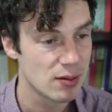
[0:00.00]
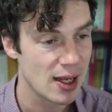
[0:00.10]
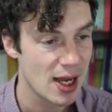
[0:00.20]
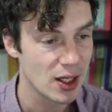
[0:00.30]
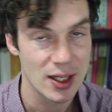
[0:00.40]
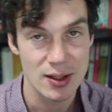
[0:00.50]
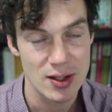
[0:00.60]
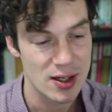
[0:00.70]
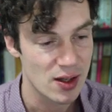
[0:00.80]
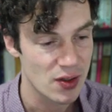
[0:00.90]
add in
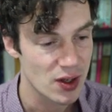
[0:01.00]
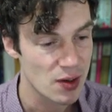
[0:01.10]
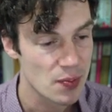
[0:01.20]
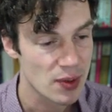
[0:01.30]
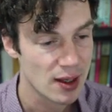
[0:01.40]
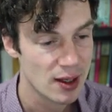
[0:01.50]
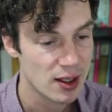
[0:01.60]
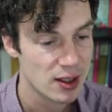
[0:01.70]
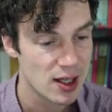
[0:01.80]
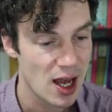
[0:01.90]
another
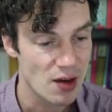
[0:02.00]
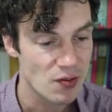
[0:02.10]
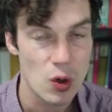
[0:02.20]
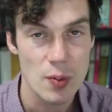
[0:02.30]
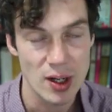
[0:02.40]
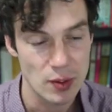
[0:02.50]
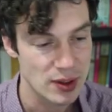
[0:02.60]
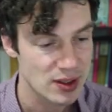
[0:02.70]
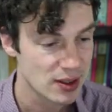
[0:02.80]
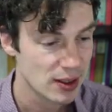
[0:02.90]
form element.